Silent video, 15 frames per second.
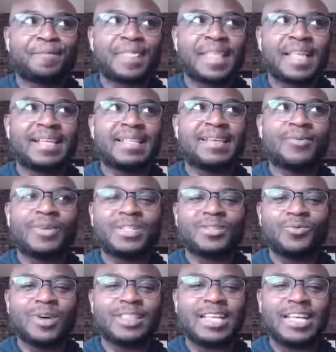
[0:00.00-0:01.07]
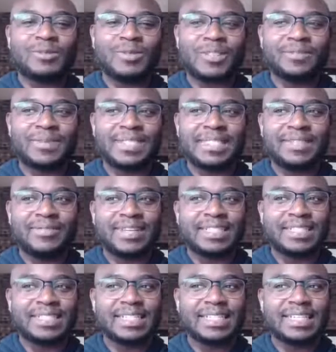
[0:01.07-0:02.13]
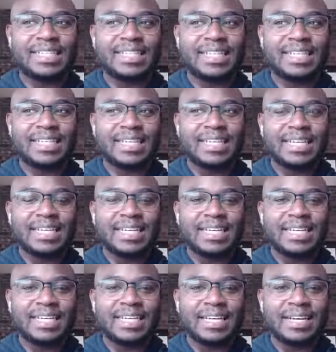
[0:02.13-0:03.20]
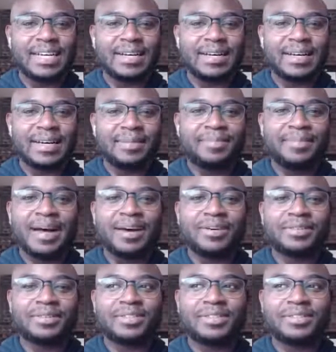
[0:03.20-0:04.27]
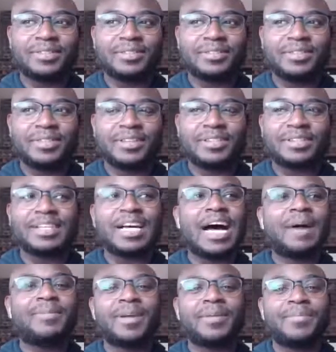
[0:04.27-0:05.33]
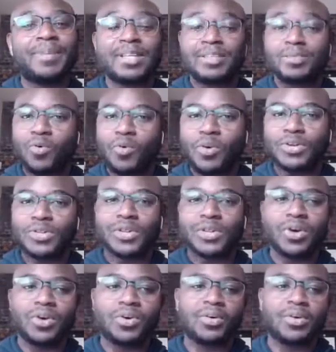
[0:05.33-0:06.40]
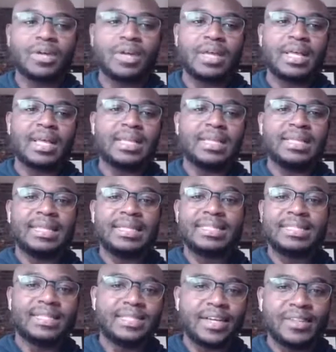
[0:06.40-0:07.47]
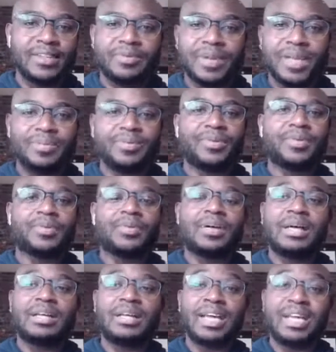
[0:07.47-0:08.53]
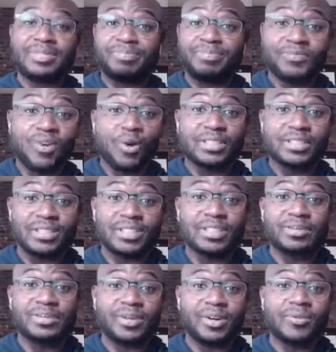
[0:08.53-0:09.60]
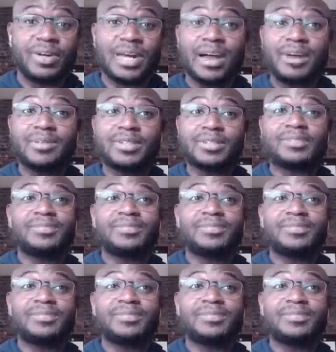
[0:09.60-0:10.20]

There wasn't one that was specifically about this topic, but it's more so listening to other people, like folks in this community. When I was